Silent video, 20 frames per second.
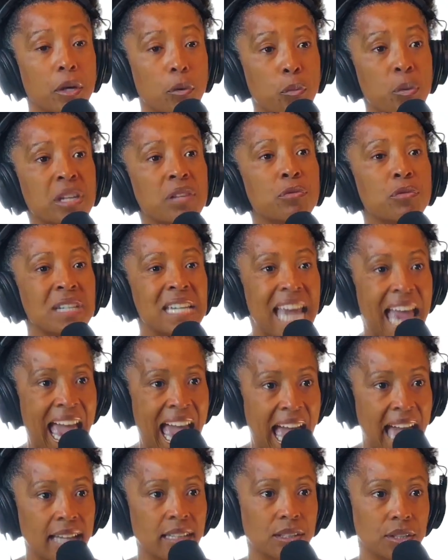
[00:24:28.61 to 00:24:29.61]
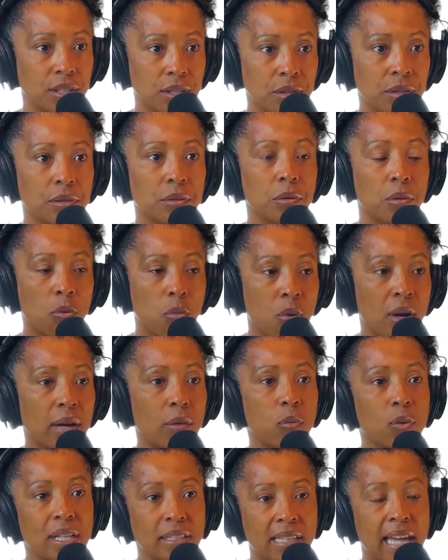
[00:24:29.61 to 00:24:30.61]
We react to
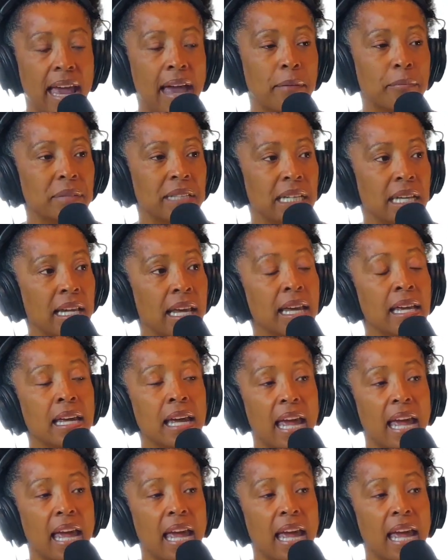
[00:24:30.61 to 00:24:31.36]
what's happening.